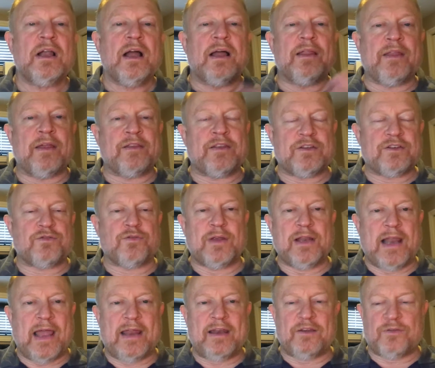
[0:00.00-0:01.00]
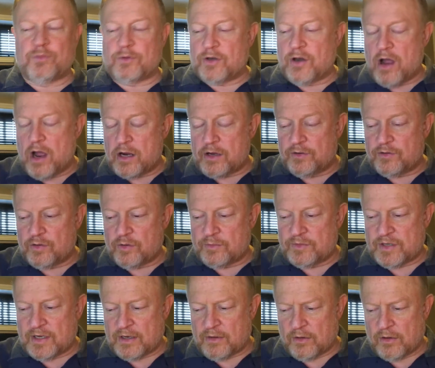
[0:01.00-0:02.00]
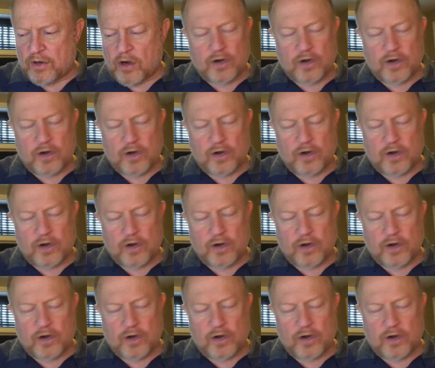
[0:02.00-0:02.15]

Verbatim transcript: And then these three ladies were talking to him, saying, Well,